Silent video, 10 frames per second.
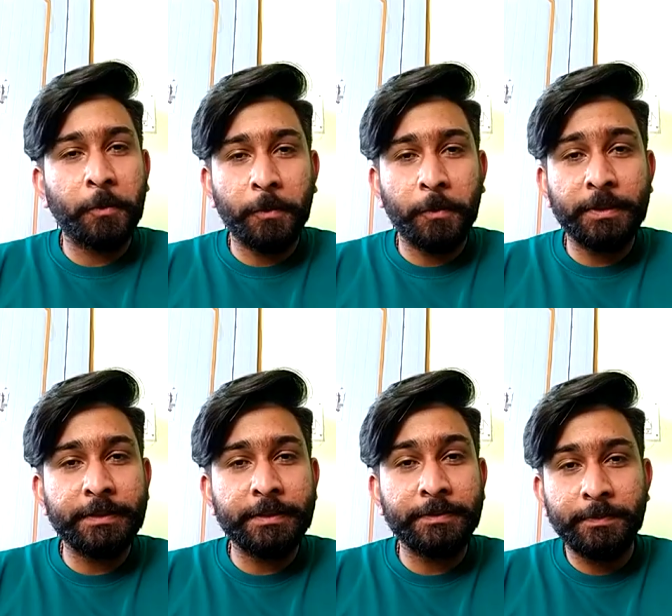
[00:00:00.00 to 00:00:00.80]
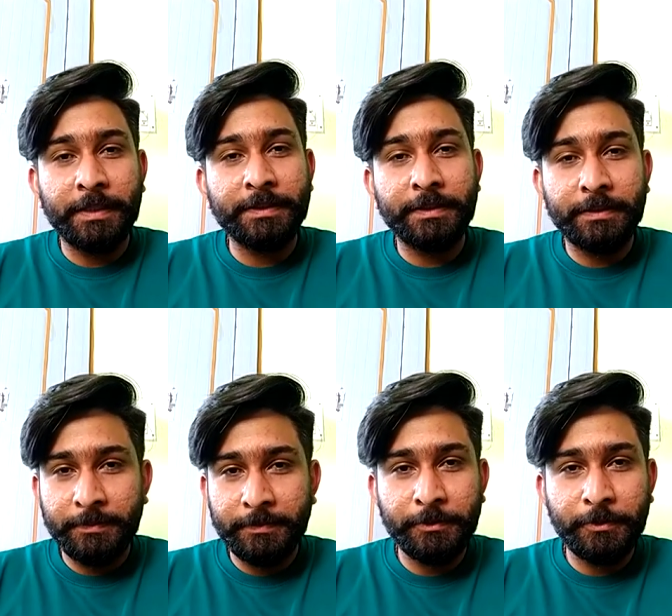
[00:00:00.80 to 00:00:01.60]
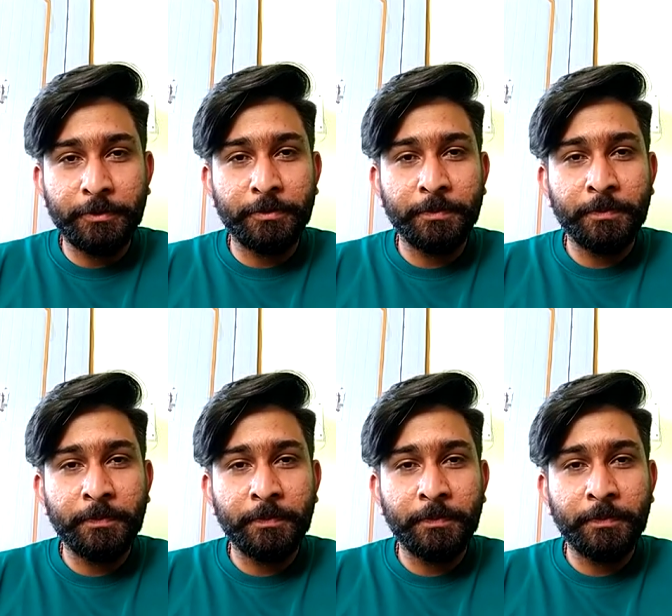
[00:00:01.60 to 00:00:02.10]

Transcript: questions. That's it. So mm.